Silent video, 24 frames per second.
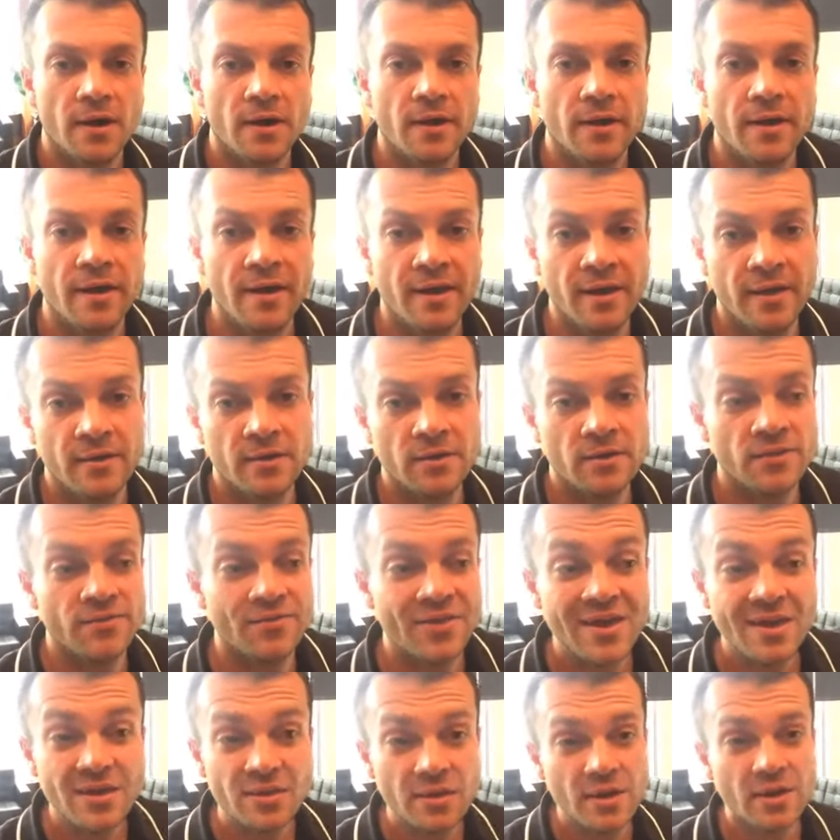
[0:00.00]
and they
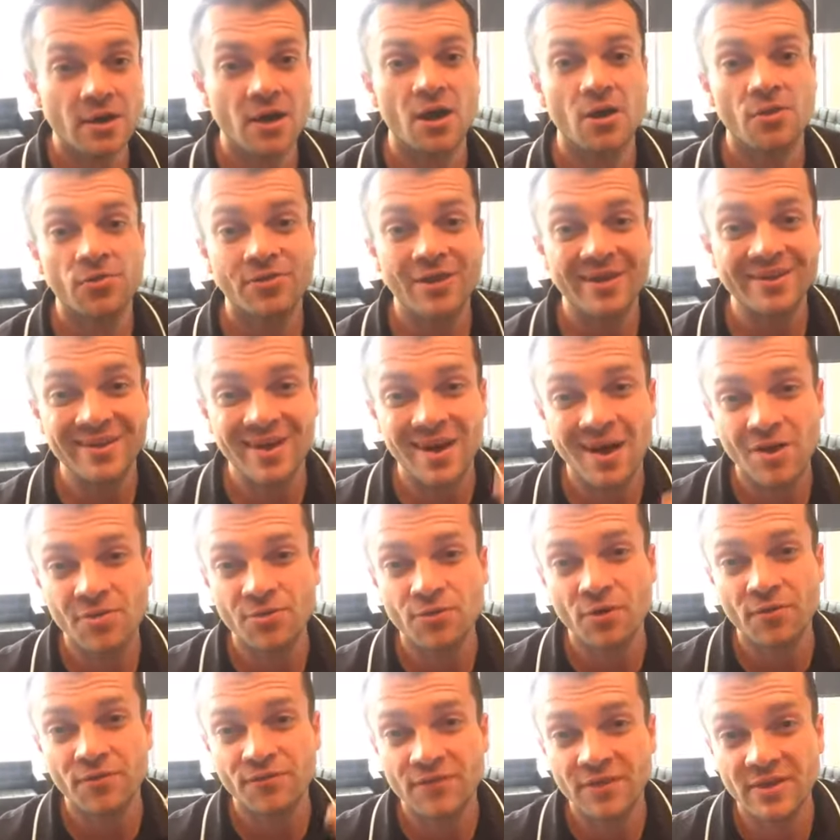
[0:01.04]
click on that other
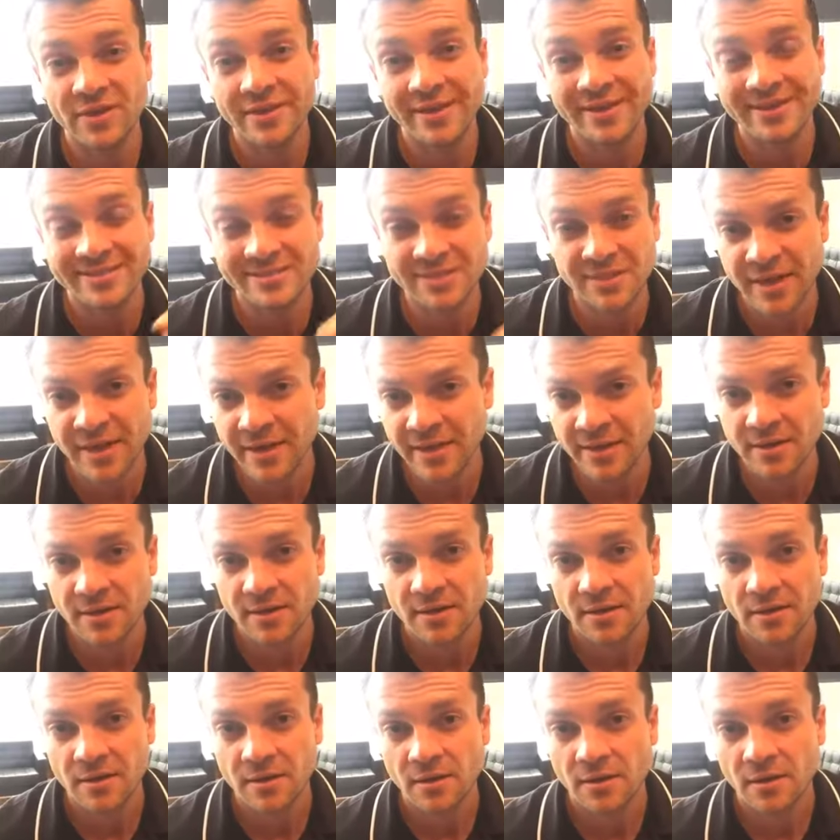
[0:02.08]
affiliate's link,
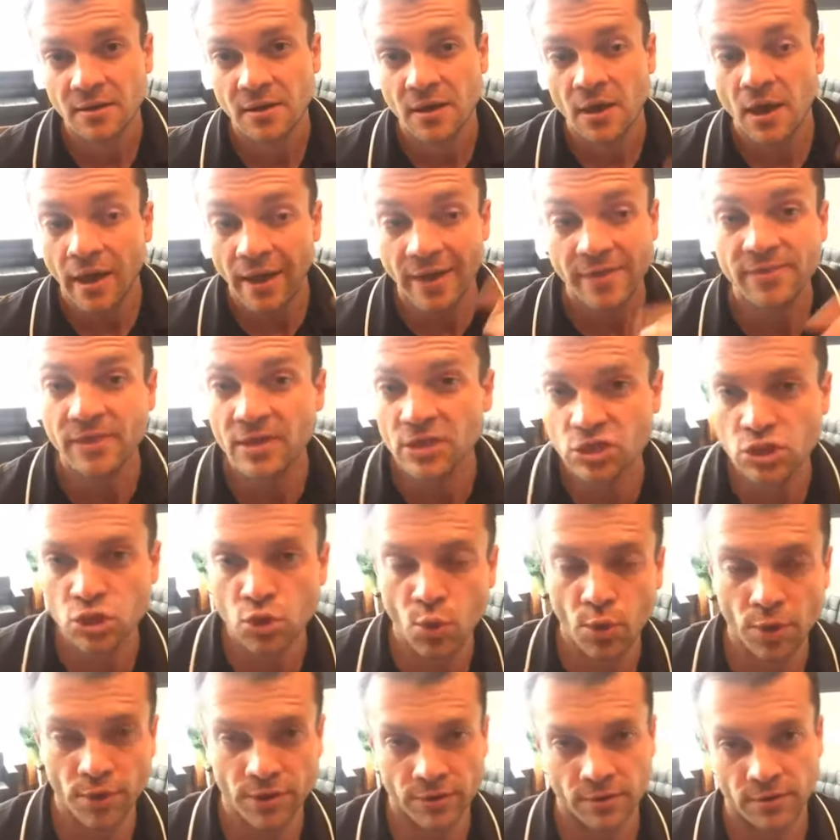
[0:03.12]
and they
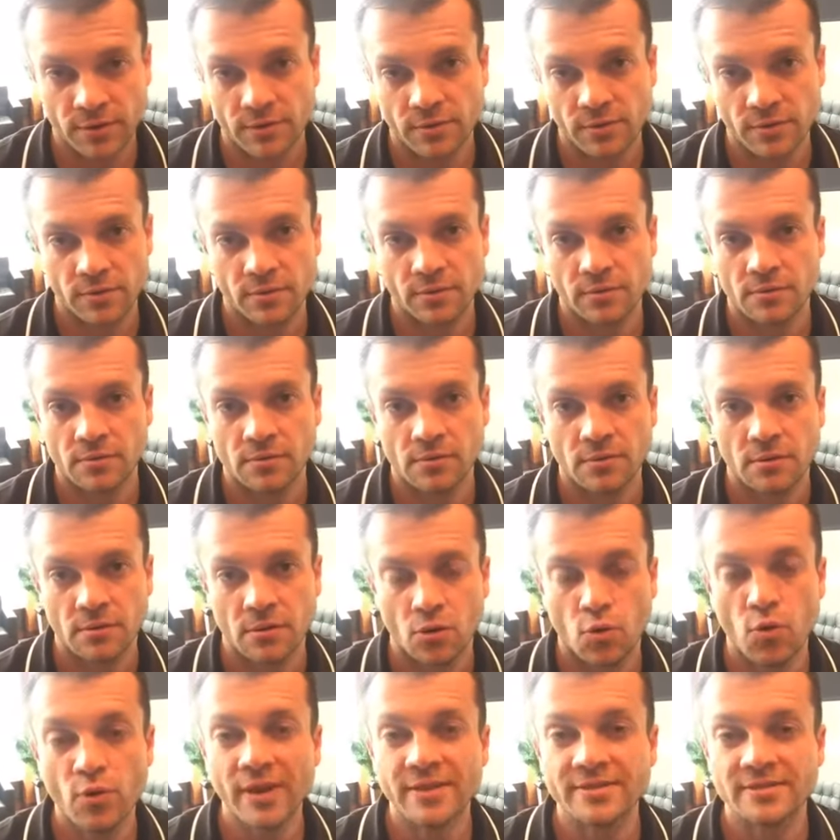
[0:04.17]
joined.
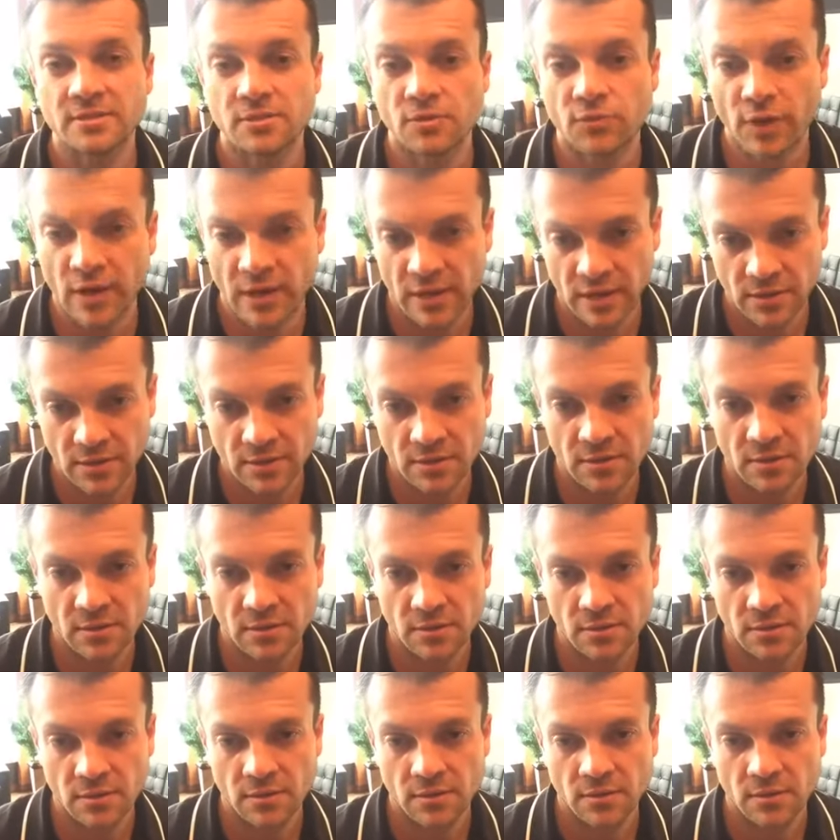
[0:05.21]
Who gets the credit?
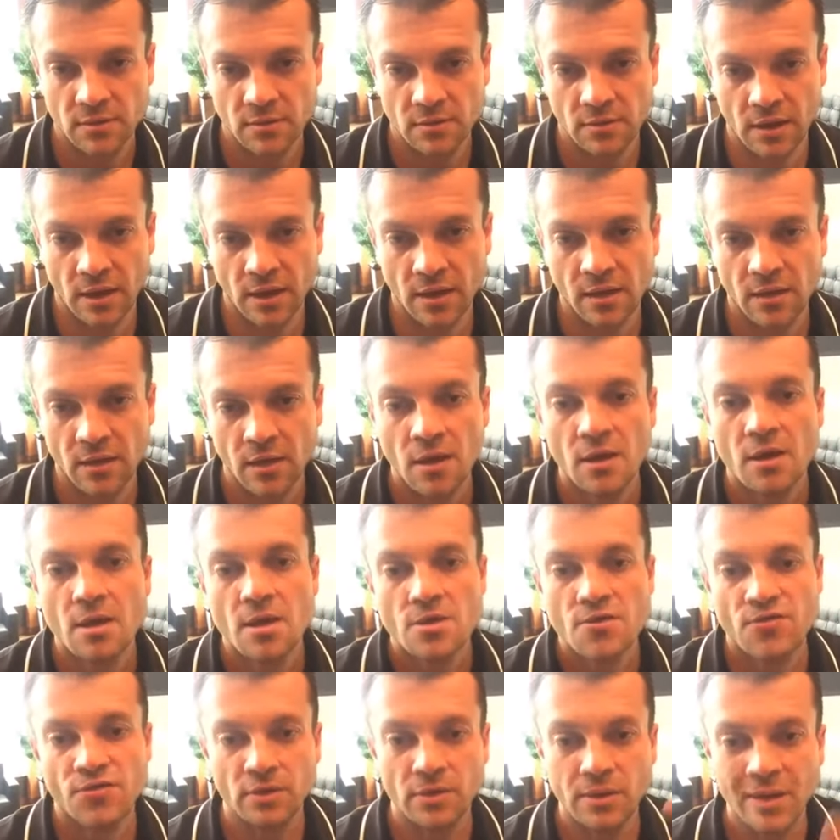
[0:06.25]
Okay,
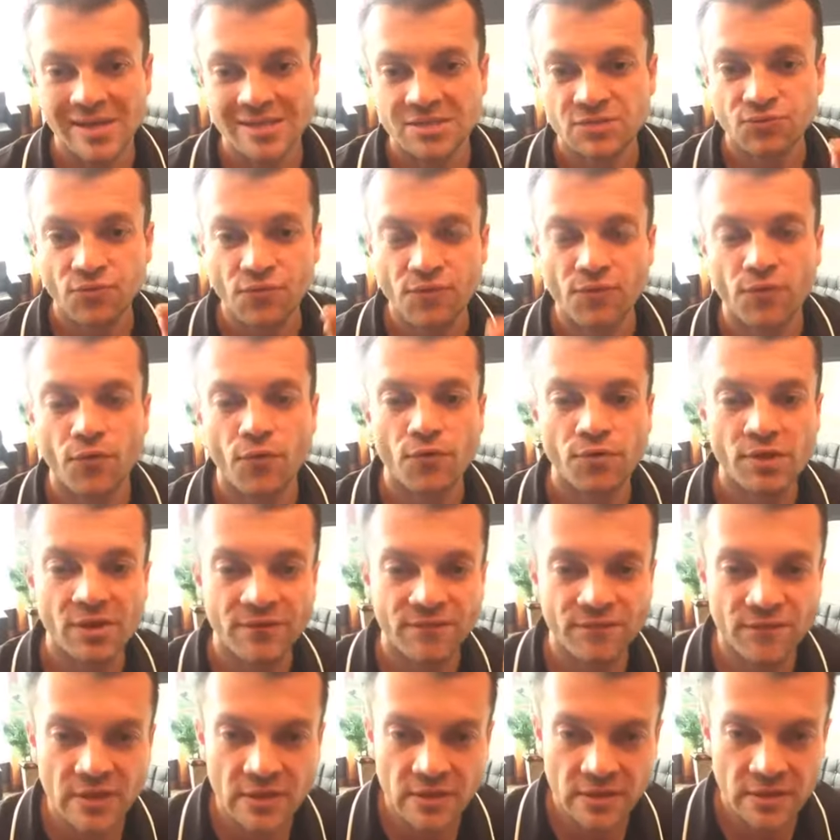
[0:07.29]
the last referring
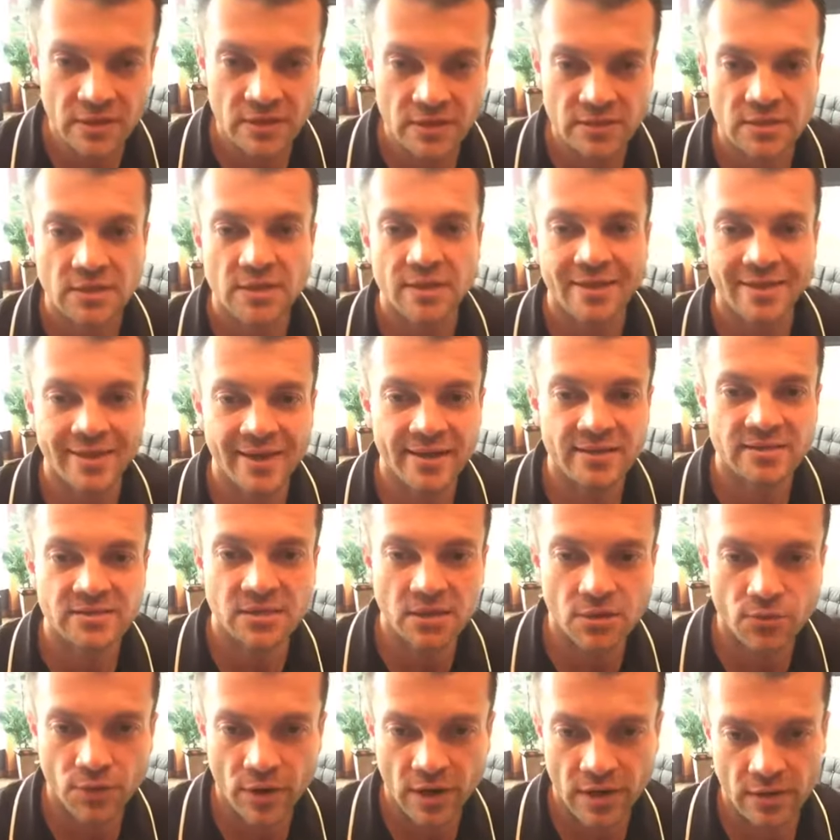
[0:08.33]
affiliate gets the
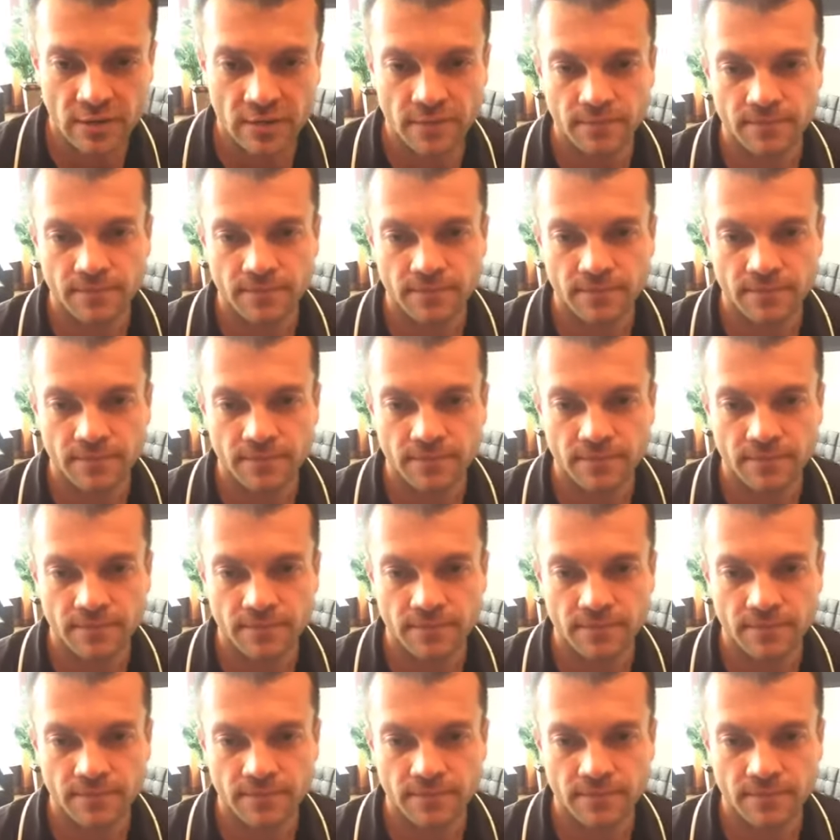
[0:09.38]
credit.